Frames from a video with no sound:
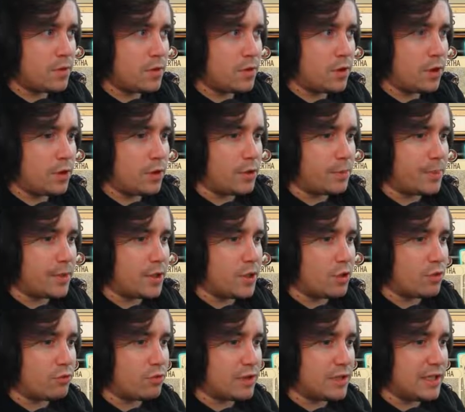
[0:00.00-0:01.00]
No, you got, but you
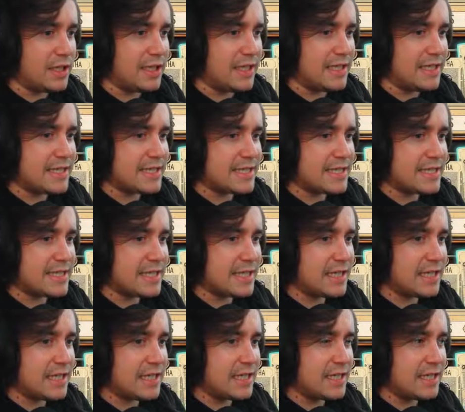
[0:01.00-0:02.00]
got release.
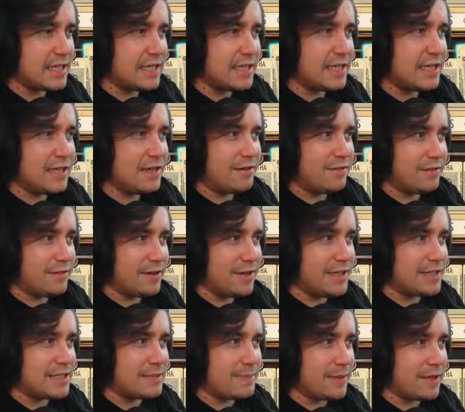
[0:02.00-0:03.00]

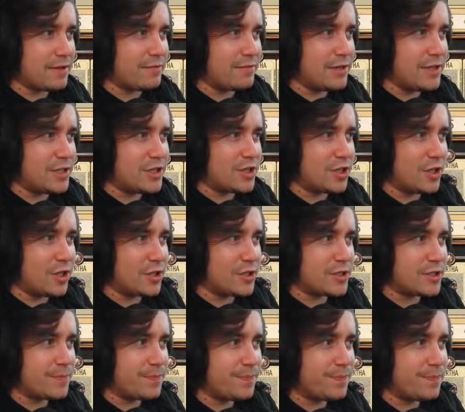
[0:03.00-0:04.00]
Release is better than
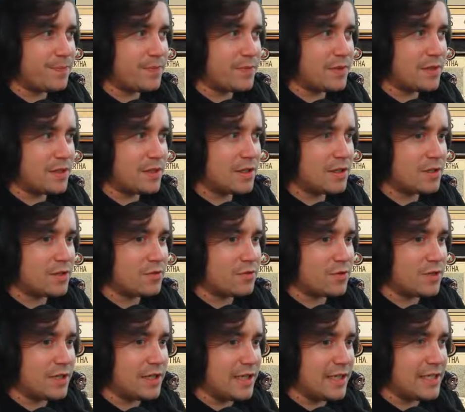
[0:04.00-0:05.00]
recharge. Because
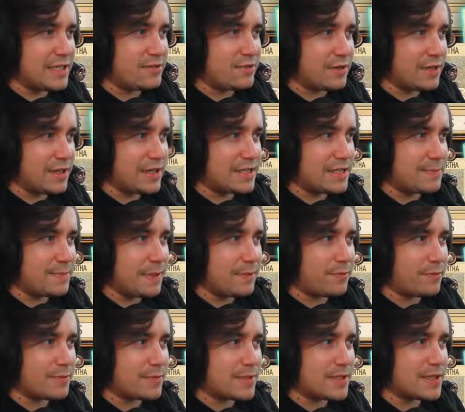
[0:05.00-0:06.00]
release releases
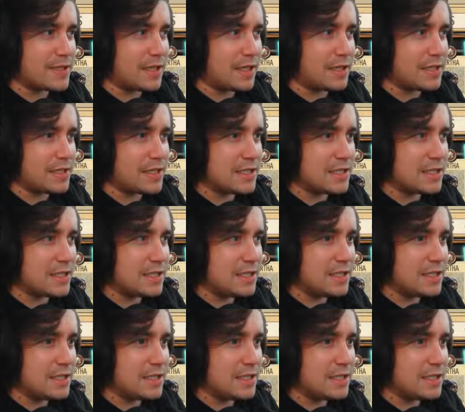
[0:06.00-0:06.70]
people from stuns.